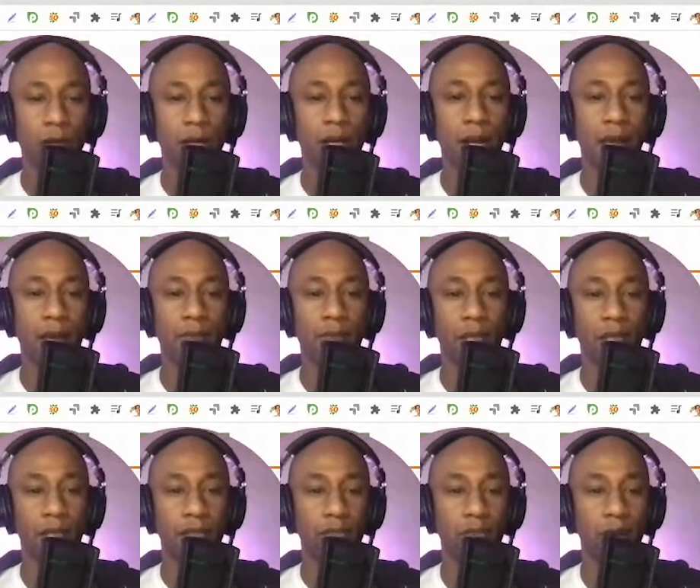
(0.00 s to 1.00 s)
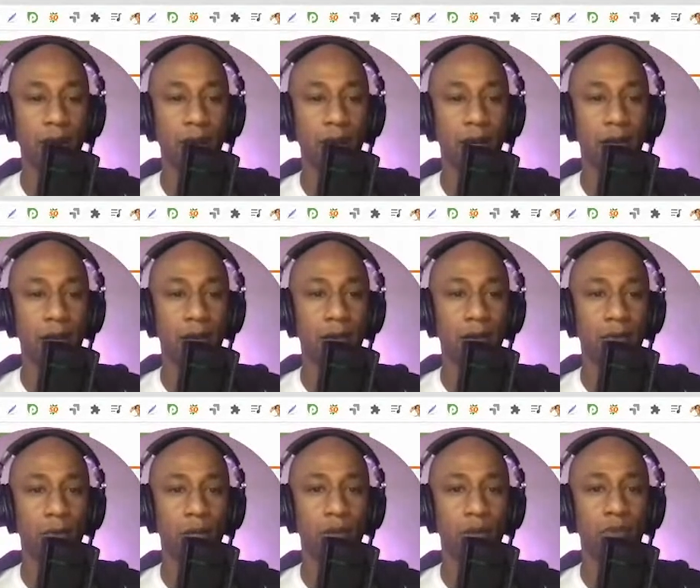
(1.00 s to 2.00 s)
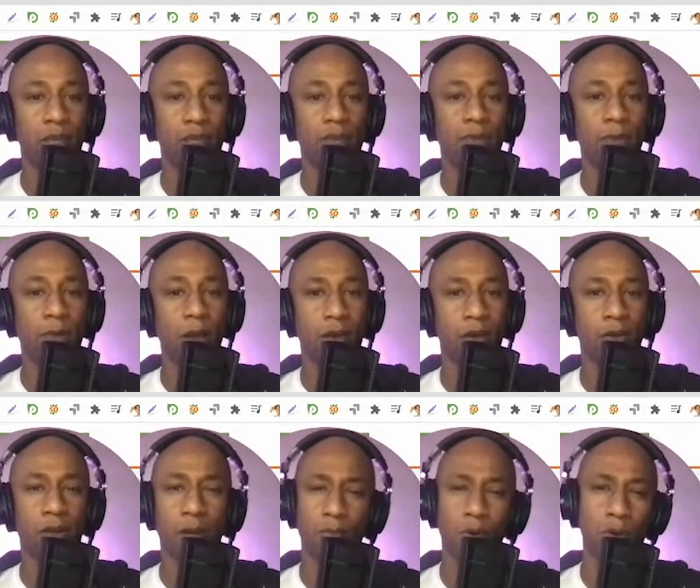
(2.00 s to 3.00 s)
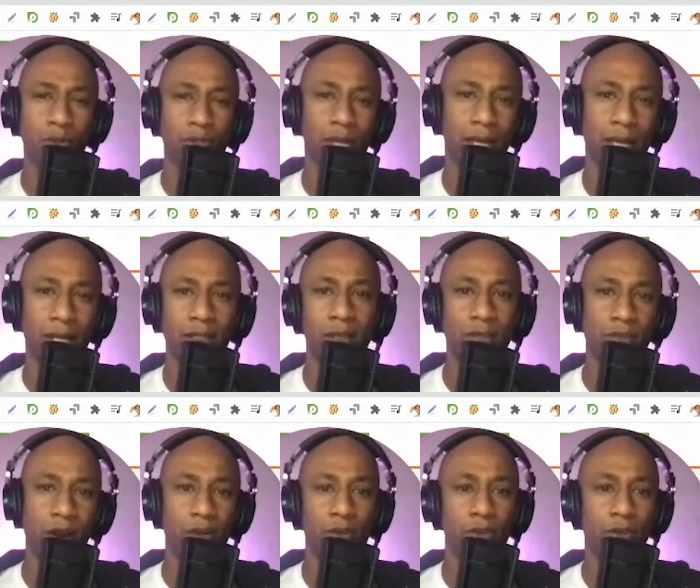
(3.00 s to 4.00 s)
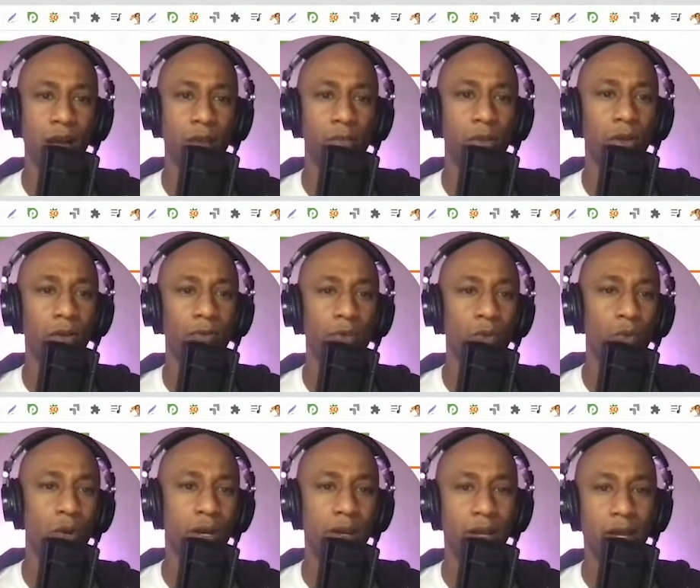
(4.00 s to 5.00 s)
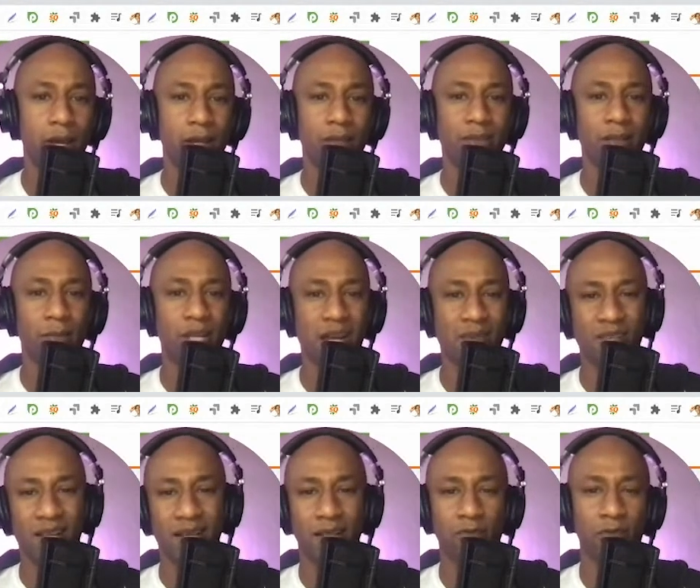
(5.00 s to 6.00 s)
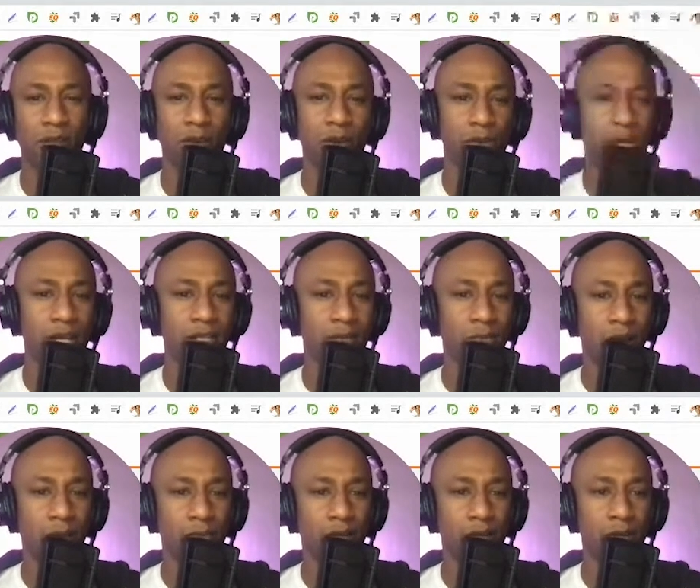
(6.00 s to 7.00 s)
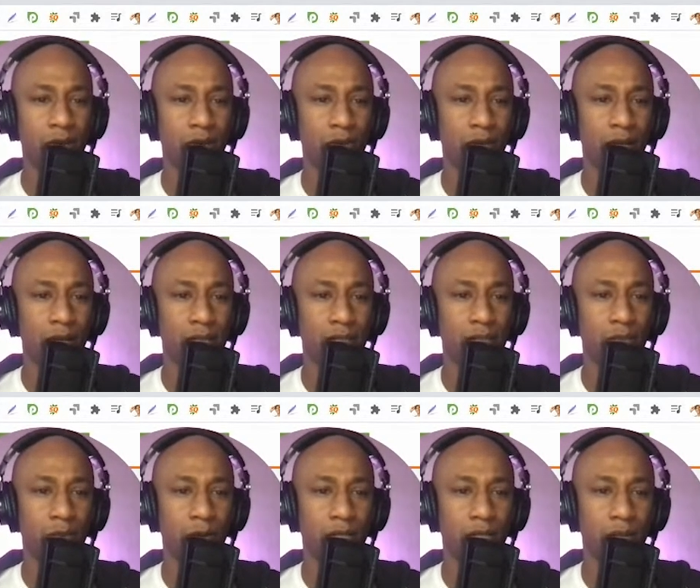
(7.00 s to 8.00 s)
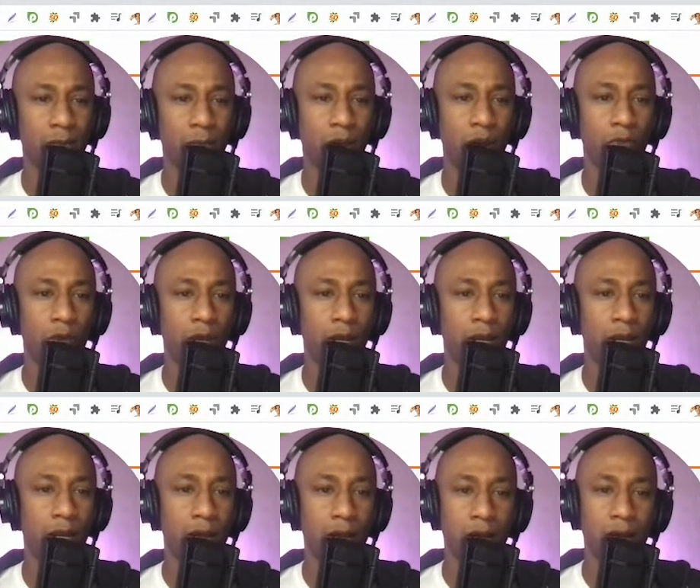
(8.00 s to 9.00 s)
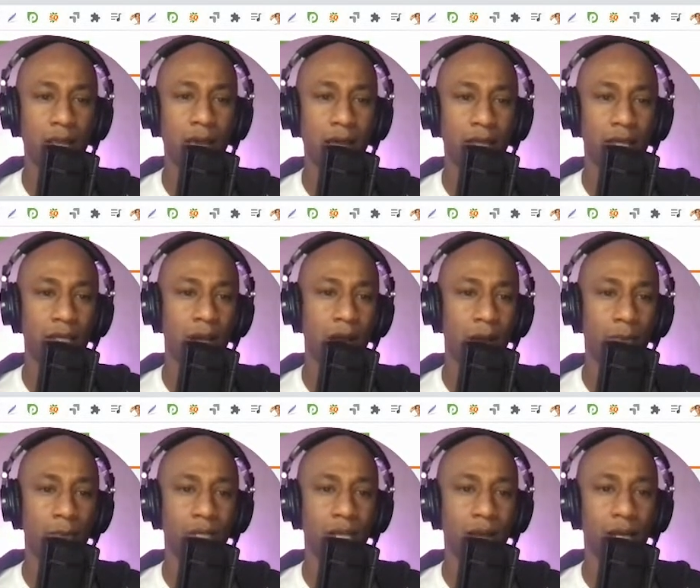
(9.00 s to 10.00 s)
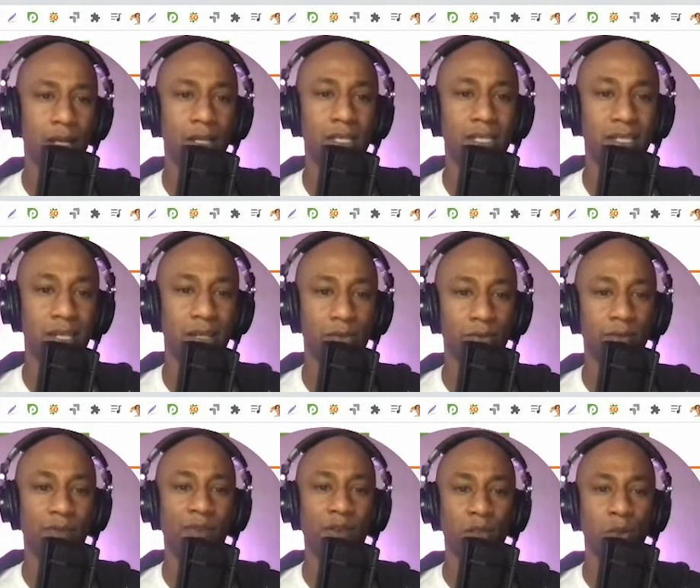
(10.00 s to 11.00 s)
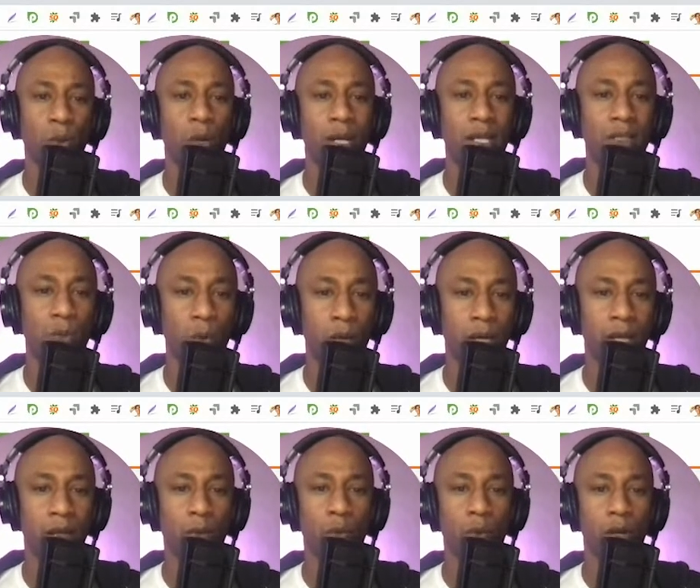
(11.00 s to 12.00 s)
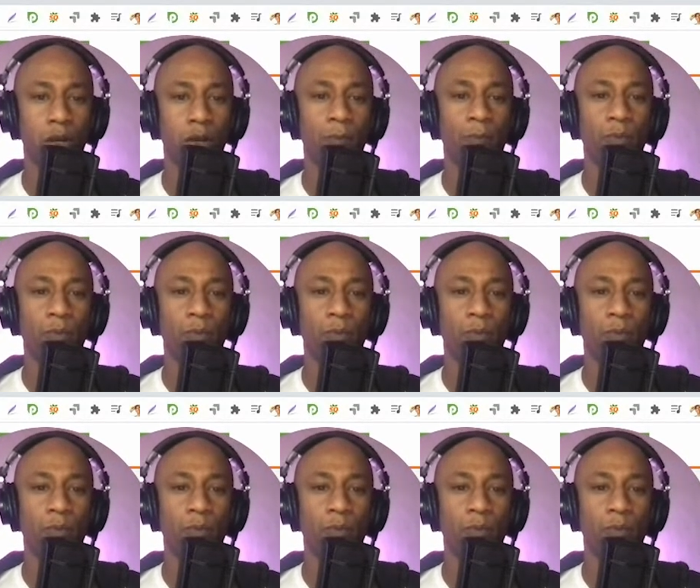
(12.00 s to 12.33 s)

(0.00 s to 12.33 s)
And I have the list right here. You could read this full article. I'll post the link to this article down below if you want. Sometimes I like to read the whole thing, sometimes I don't. In this situation, I'm going to read that the top tech skills for 2020 were